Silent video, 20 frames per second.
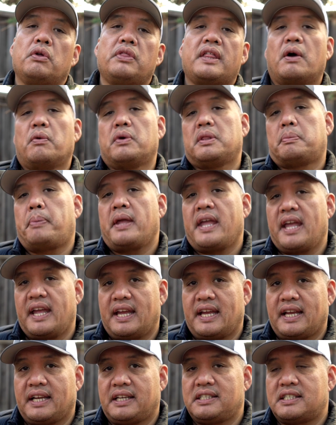that with
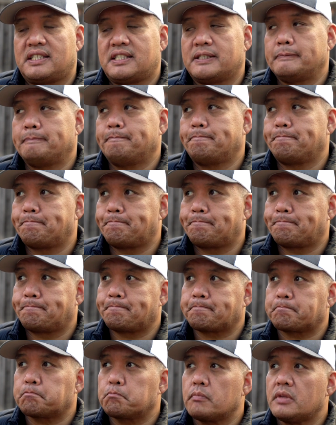pigs,
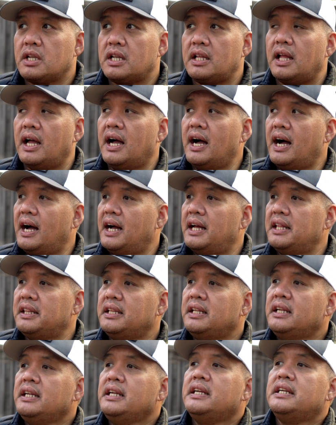
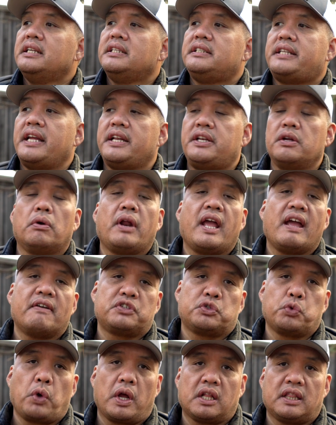they don't have
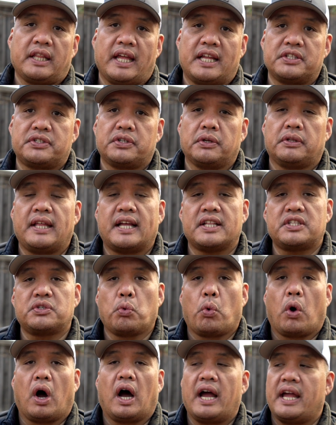sweat glands, so that's
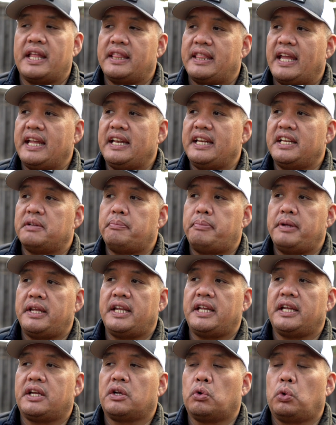why they need to
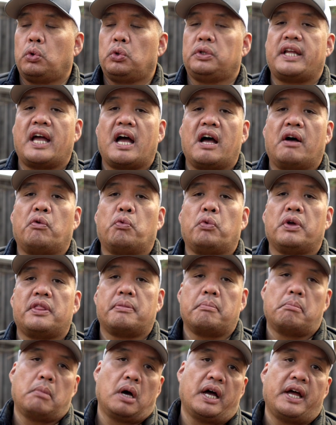be cooled down with
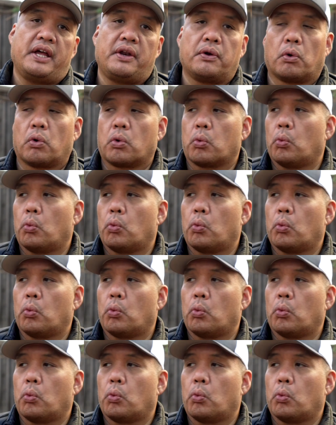mud or